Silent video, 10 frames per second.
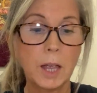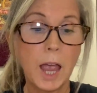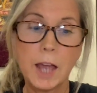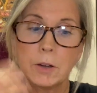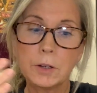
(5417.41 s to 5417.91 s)

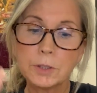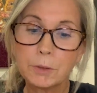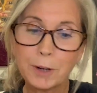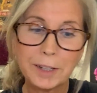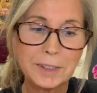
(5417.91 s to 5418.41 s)
And also
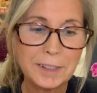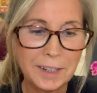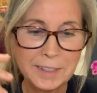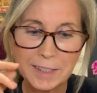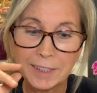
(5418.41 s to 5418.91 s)

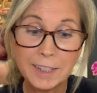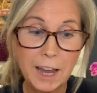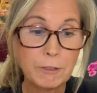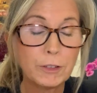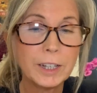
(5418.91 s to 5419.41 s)
recognizing in
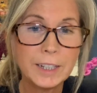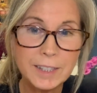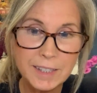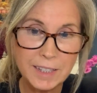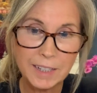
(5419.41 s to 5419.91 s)
every
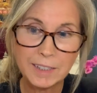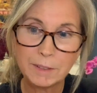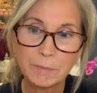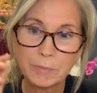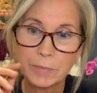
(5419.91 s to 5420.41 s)
insight,
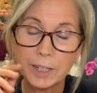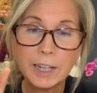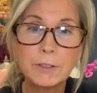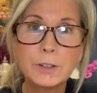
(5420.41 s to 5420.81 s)
there